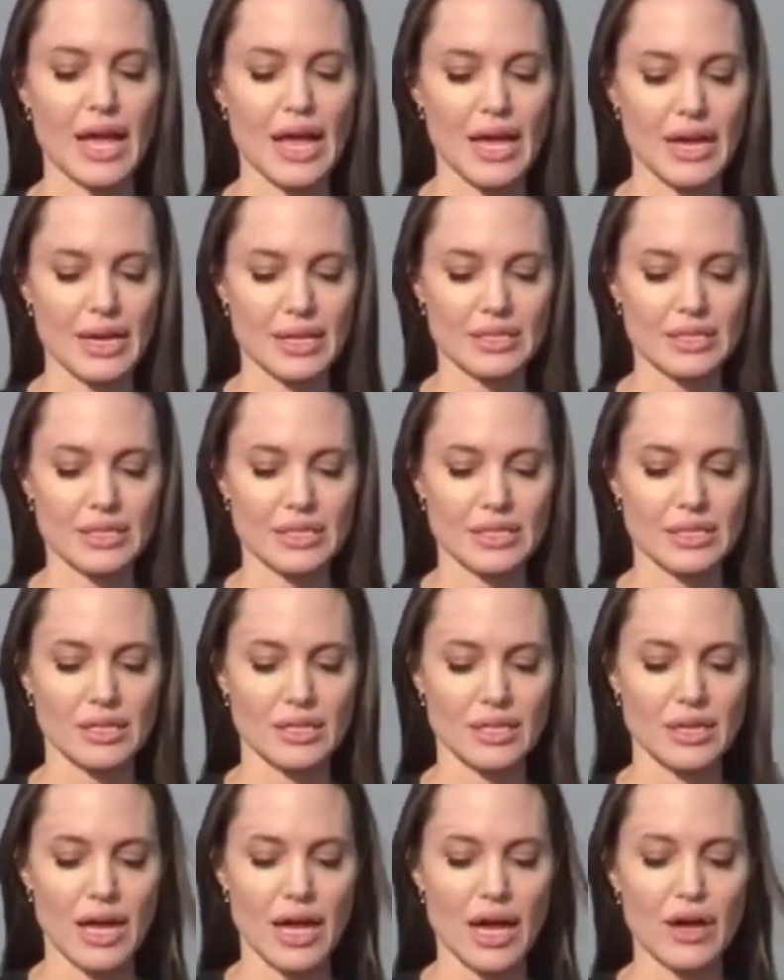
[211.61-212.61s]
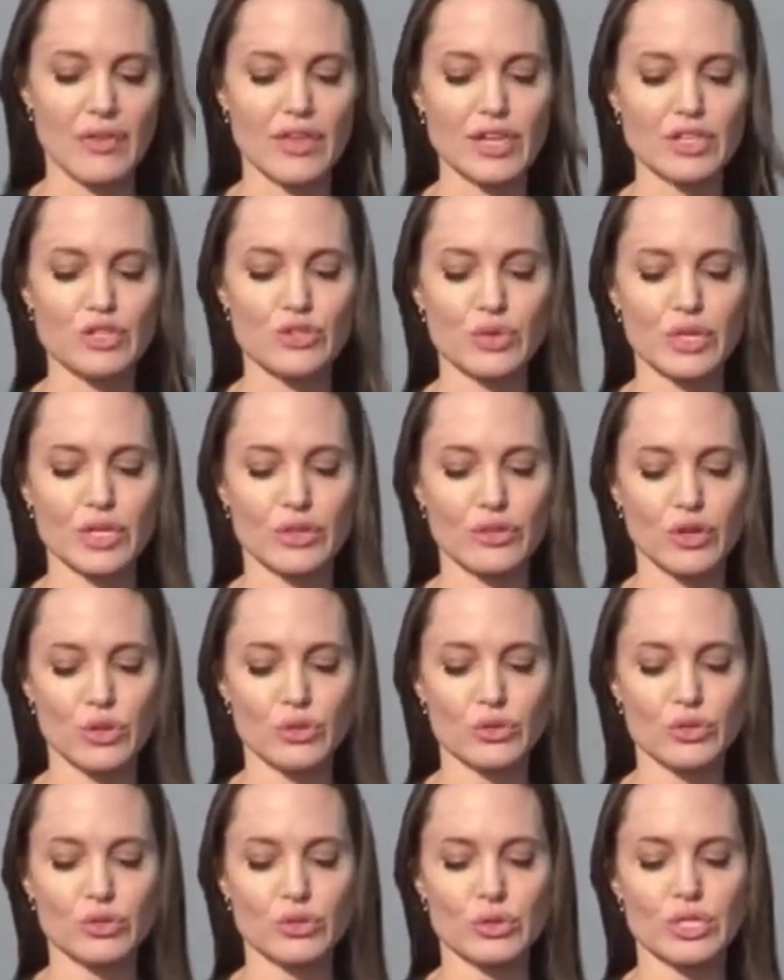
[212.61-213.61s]
and how they treat
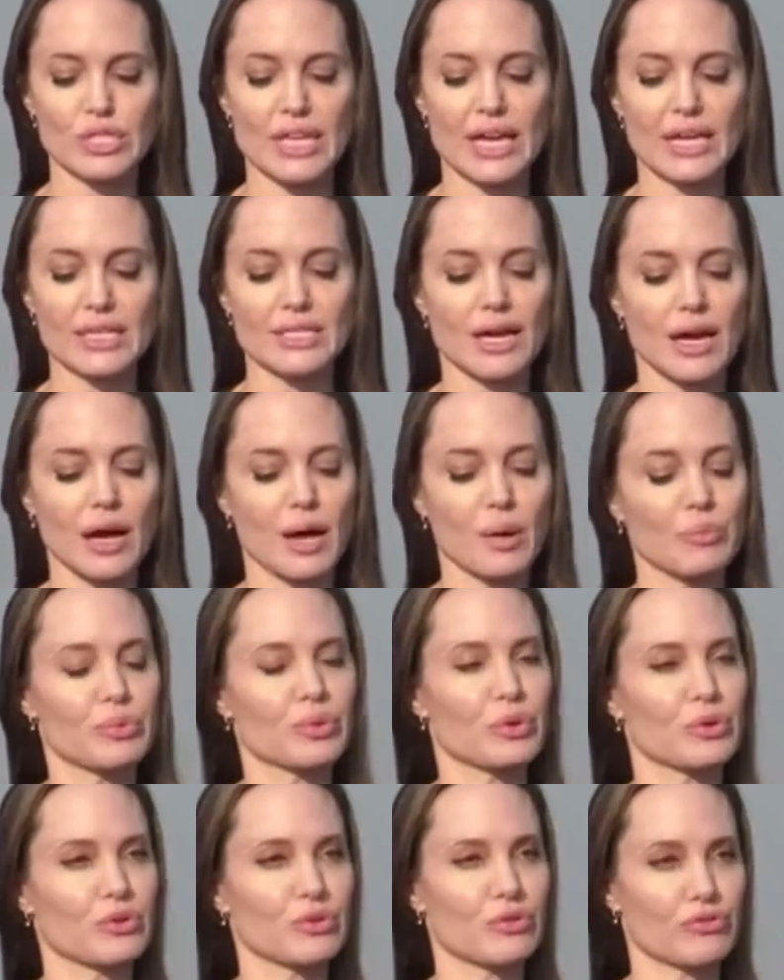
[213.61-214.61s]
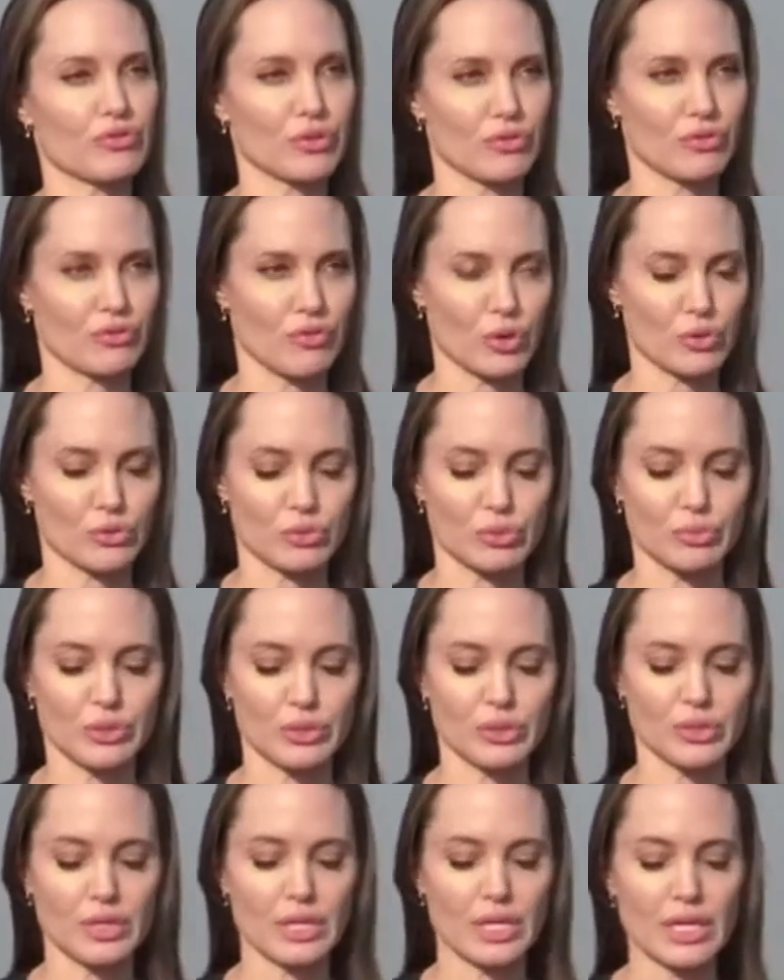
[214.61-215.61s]
those who stand up for the
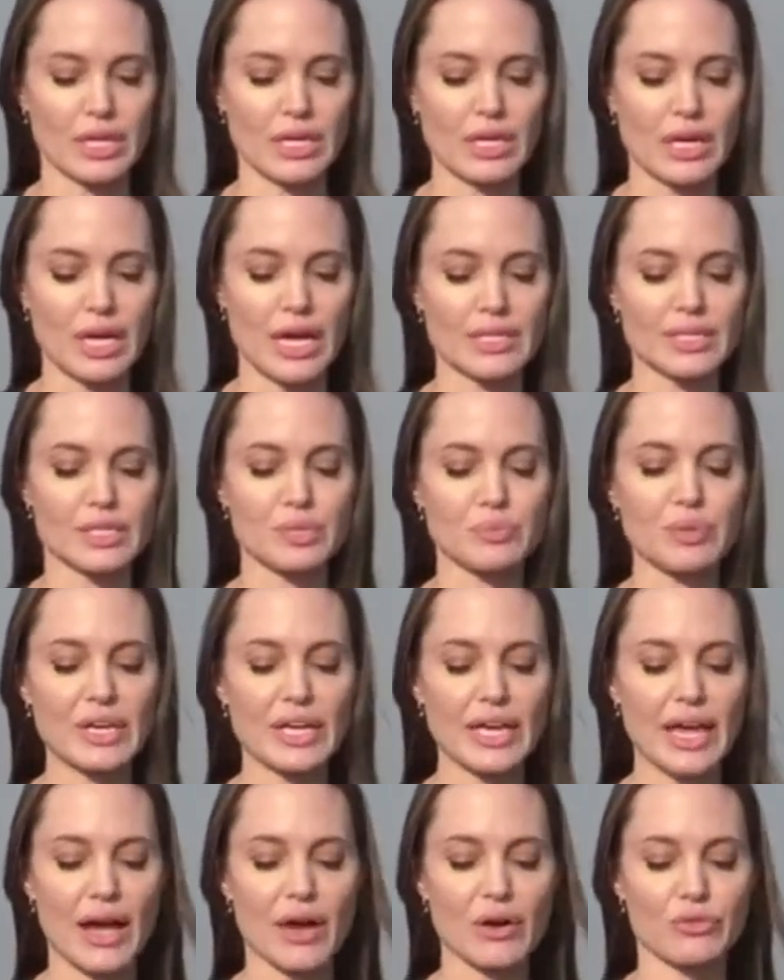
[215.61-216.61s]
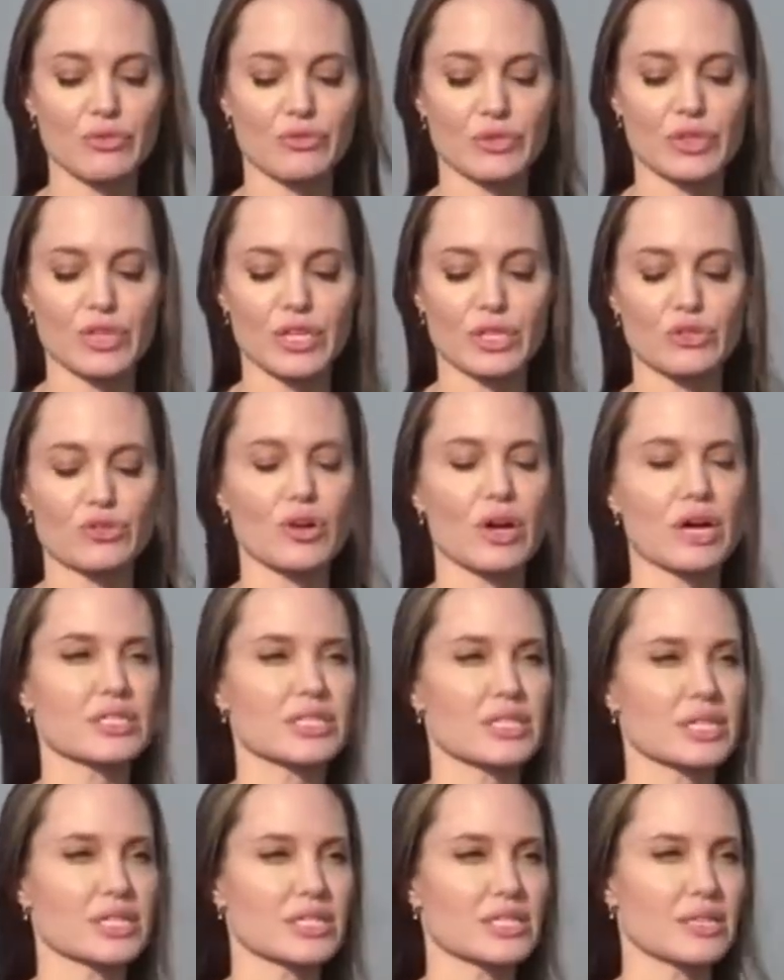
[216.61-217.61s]
vulnerable and speak out for the
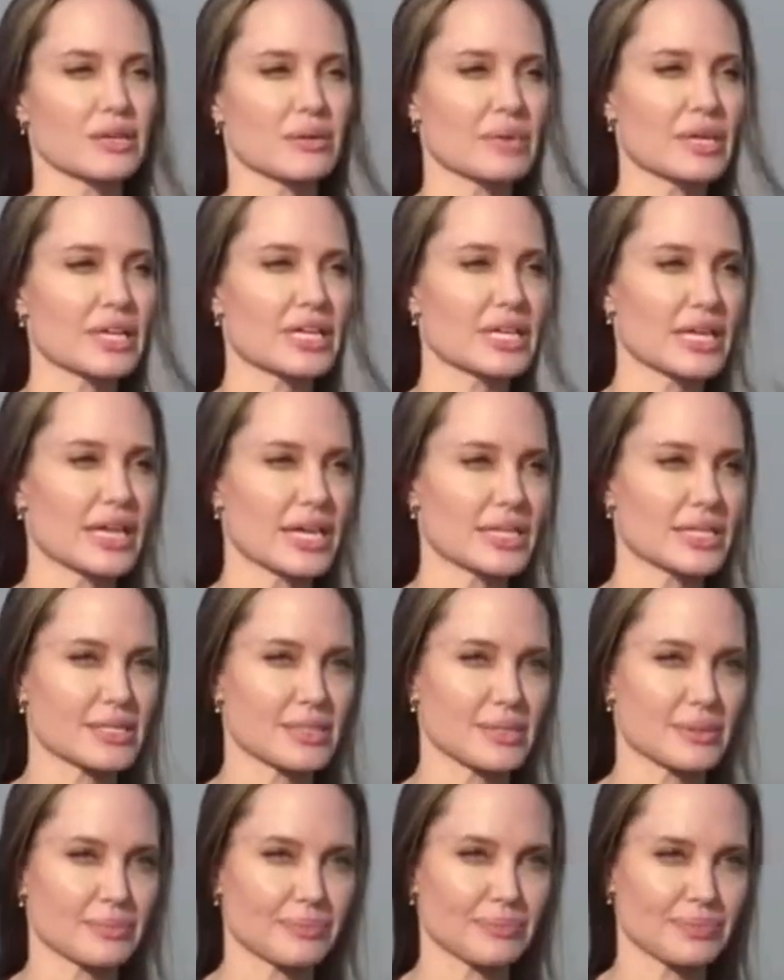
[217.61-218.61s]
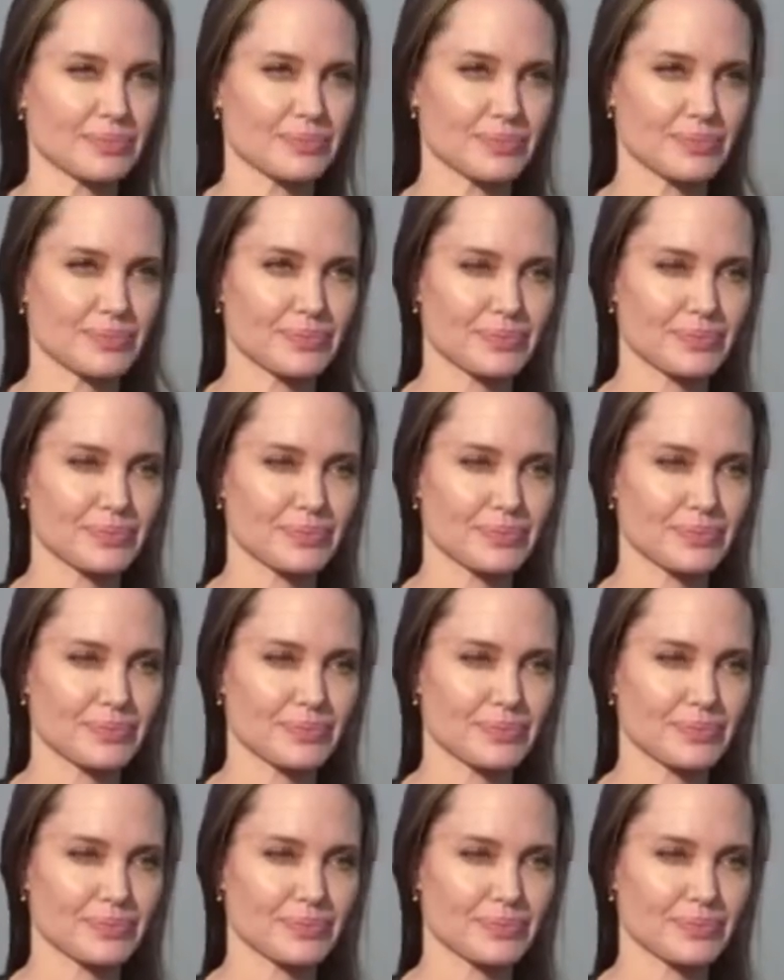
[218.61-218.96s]
atrocities committed against them.